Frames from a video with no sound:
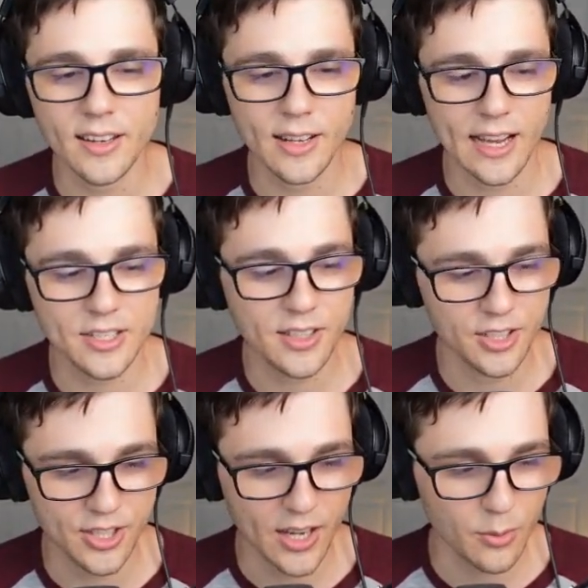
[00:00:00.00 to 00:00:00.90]
And actually, a
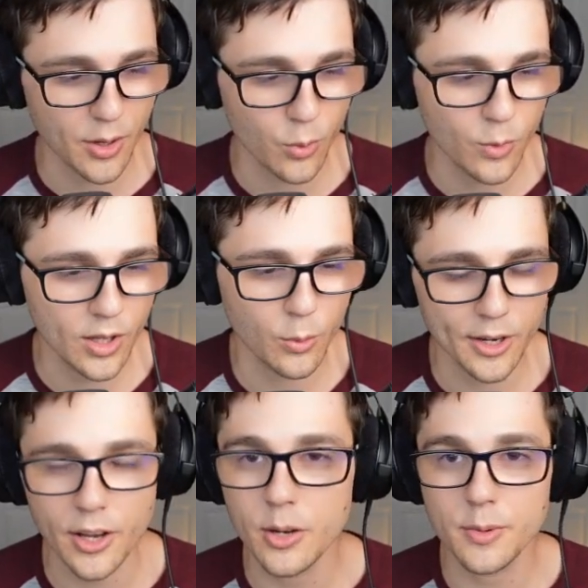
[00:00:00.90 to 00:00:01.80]
Shadow Ball will one
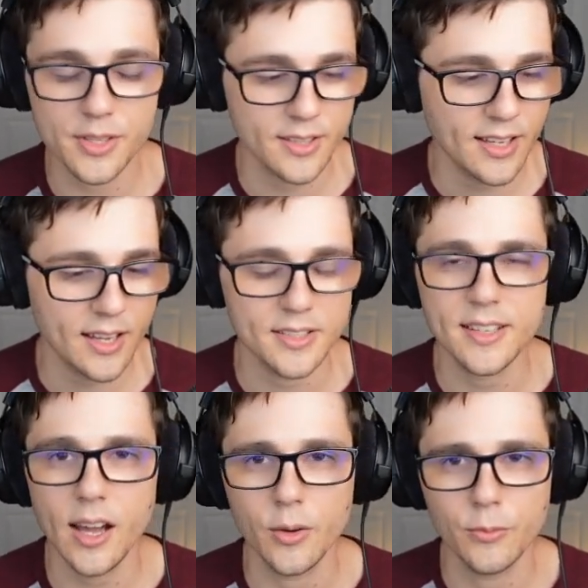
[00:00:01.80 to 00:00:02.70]
hundred percent take us
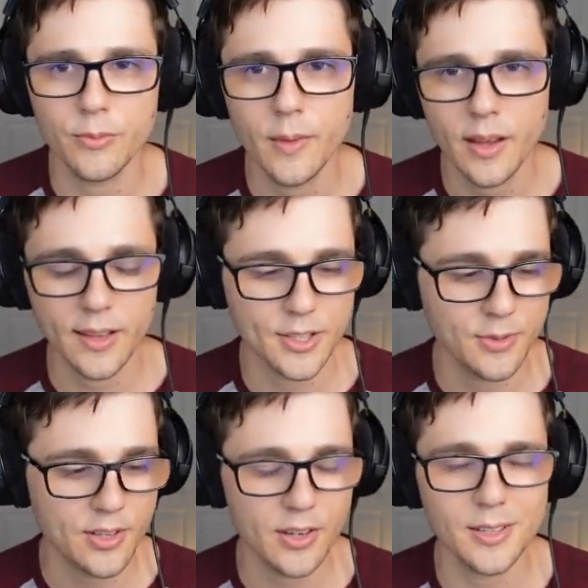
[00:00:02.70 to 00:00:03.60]
down unless we
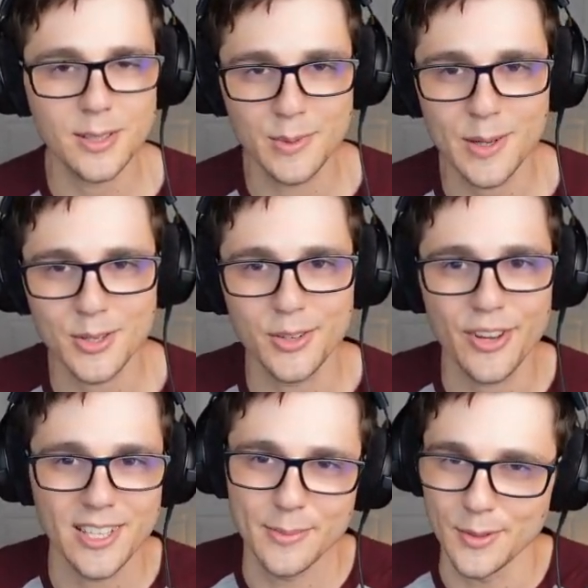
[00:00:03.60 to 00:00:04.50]
start getting some special
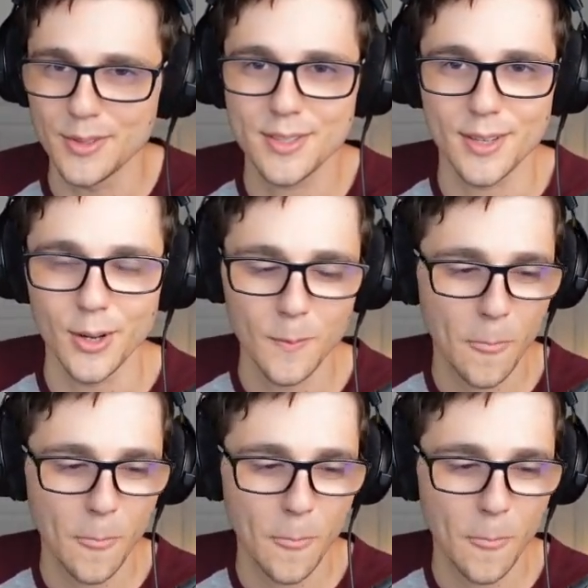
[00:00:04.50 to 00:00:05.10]
defense boosts. So,